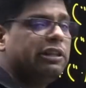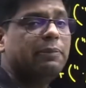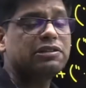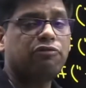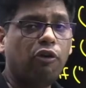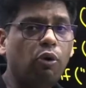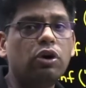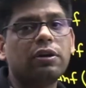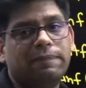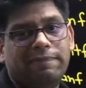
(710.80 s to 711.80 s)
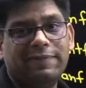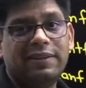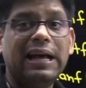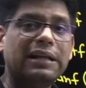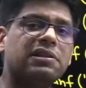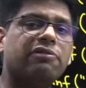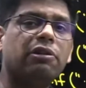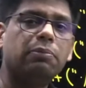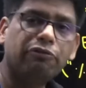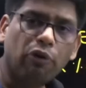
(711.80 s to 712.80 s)
as float, the answer will
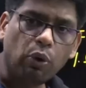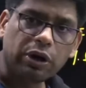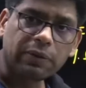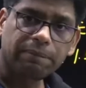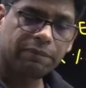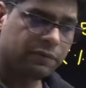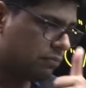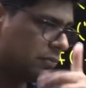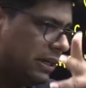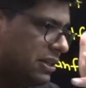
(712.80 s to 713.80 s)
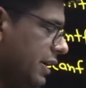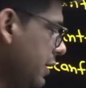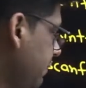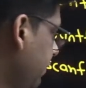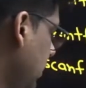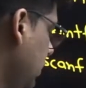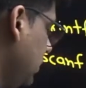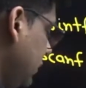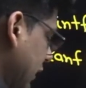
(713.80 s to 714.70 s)
be float. That's it. That